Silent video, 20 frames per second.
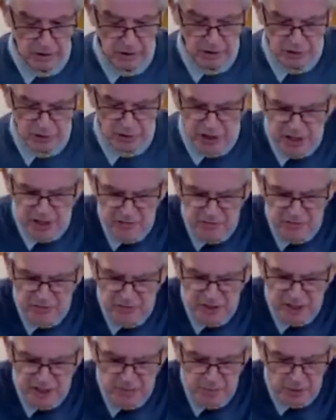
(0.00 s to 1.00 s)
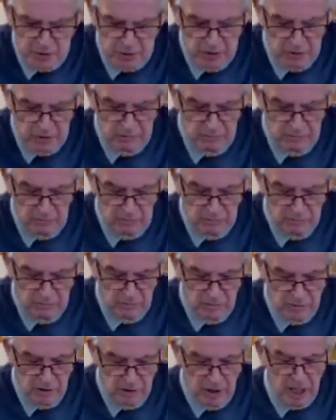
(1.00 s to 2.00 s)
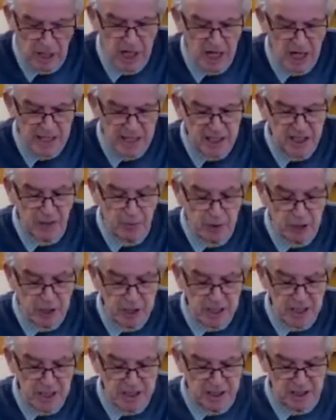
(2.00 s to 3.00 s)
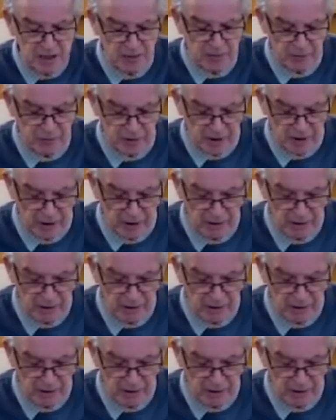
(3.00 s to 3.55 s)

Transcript: She's invisible unless somebody needs something.